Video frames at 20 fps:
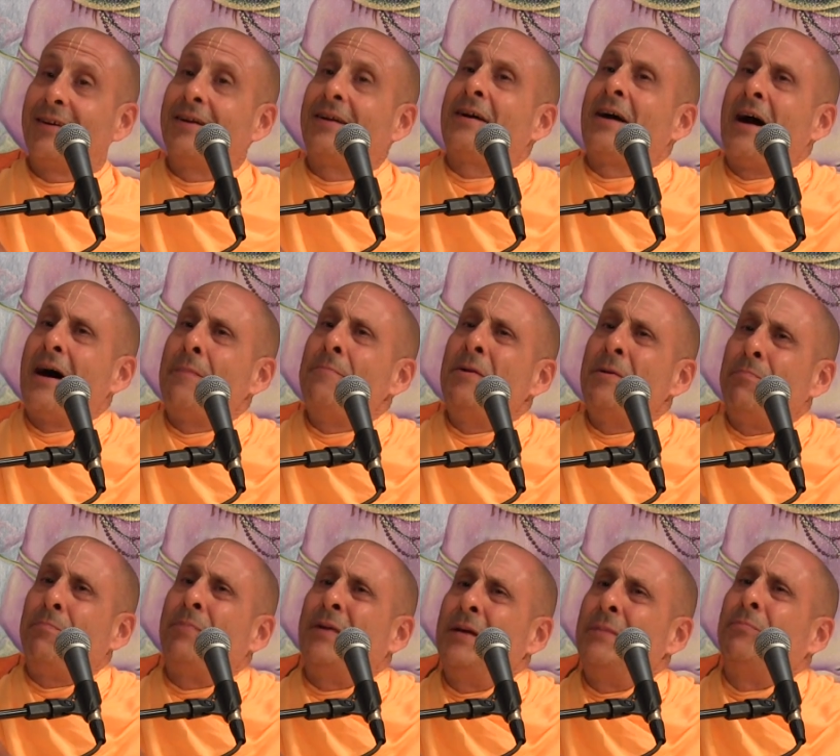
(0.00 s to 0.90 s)
common
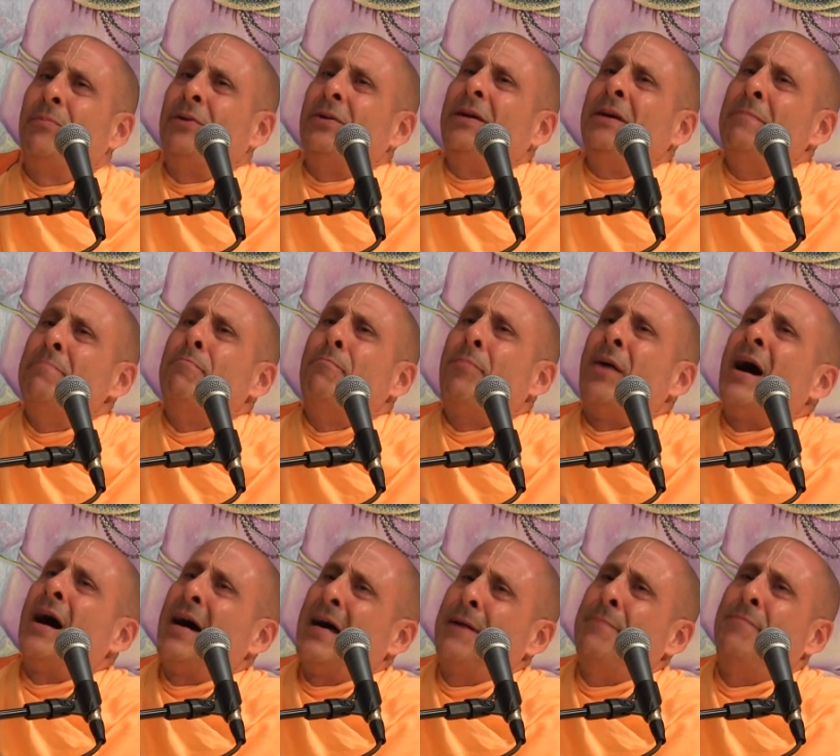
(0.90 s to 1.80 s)
people
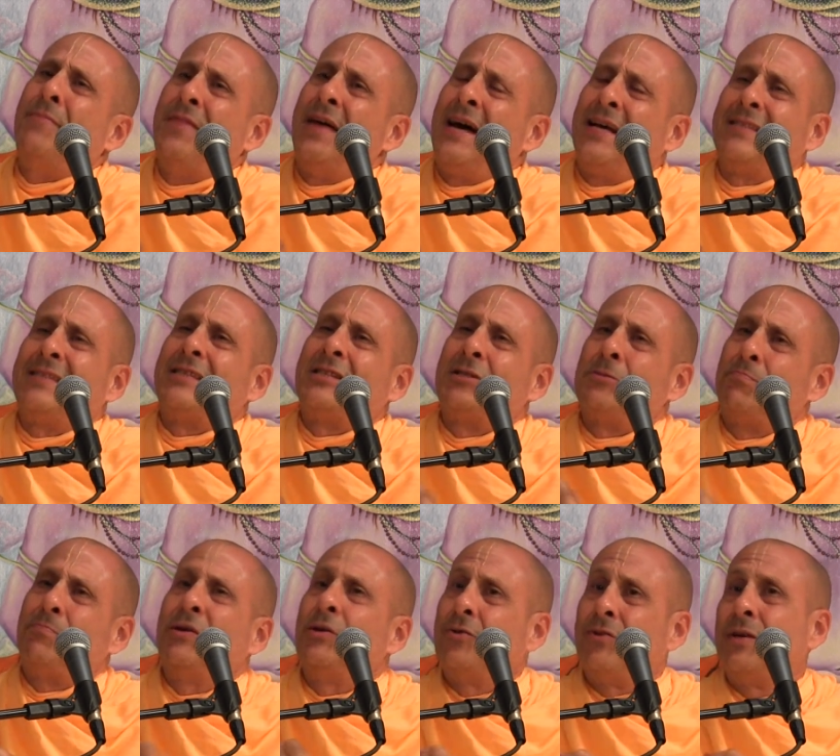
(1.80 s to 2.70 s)
imbibe that
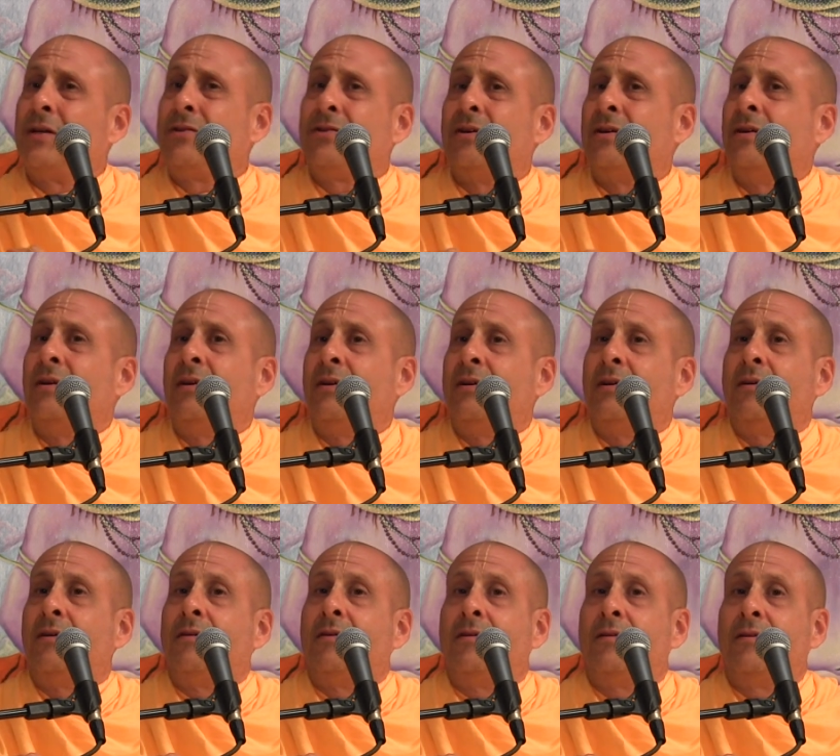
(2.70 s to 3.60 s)
spirit
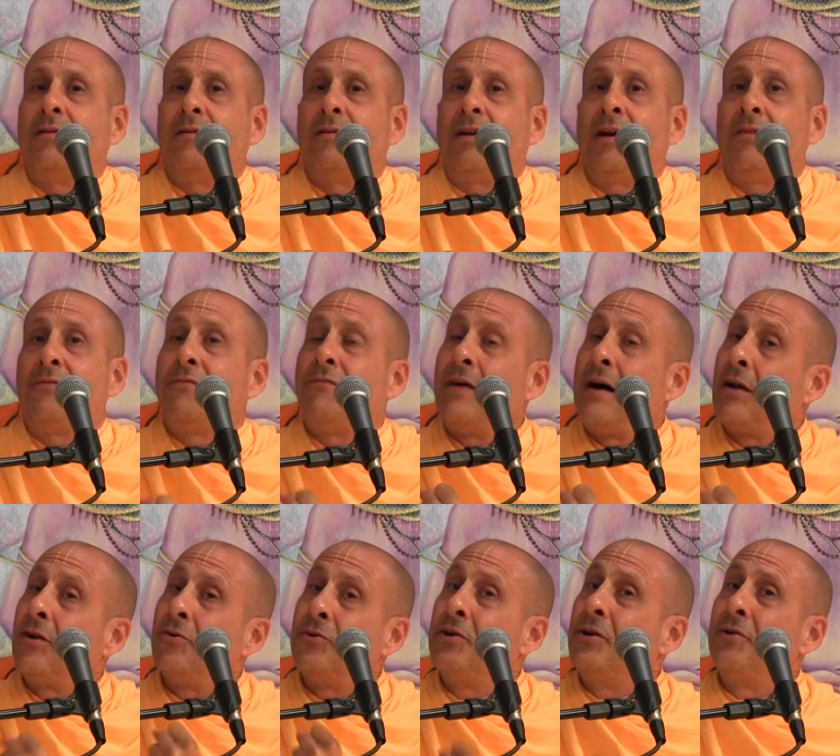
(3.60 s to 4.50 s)
and
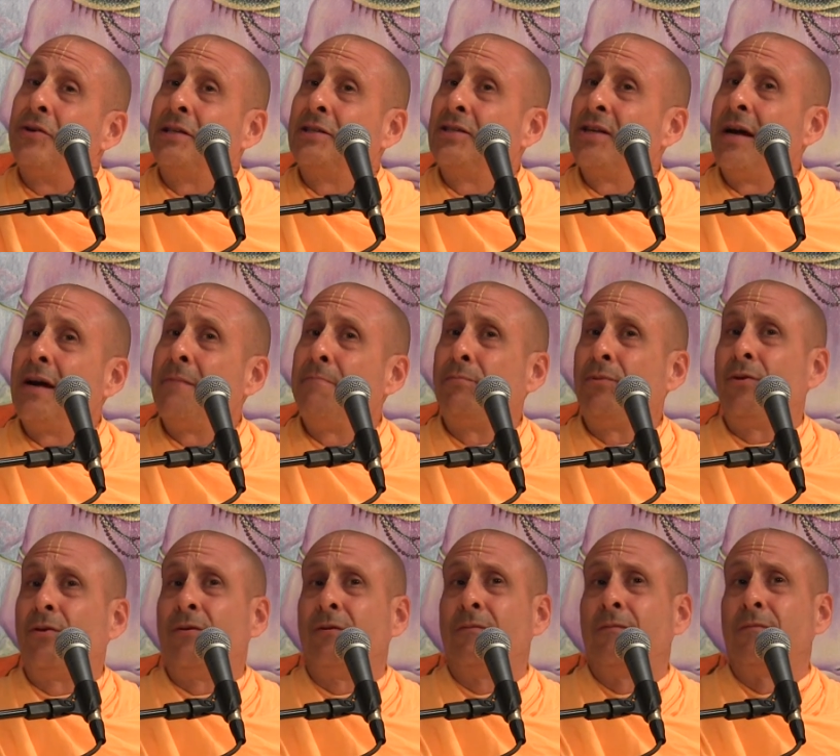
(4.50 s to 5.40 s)
follow their example.